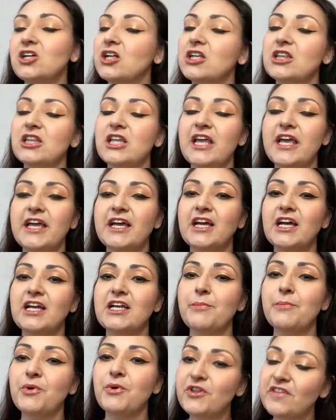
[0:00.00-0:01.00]
like
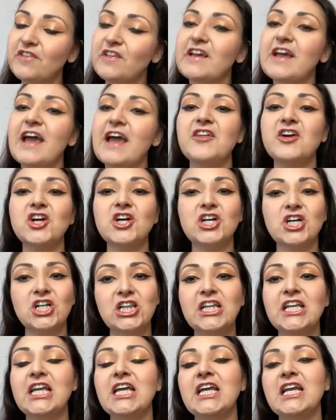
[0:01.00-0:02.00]
put together,
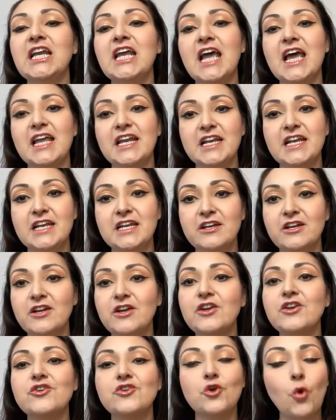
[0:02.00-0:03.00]
clean, and
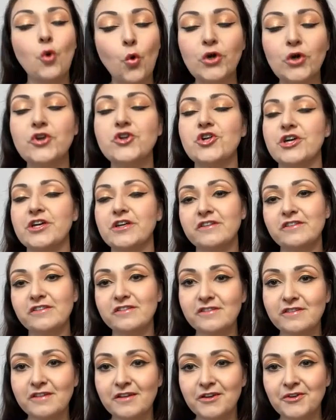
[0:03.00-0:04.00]

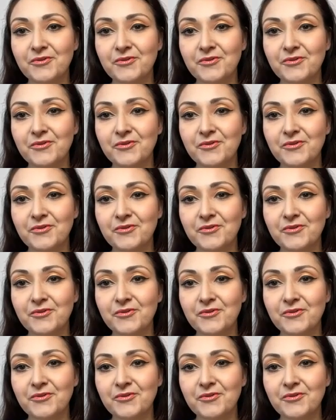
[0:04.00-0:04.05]
gorgeous.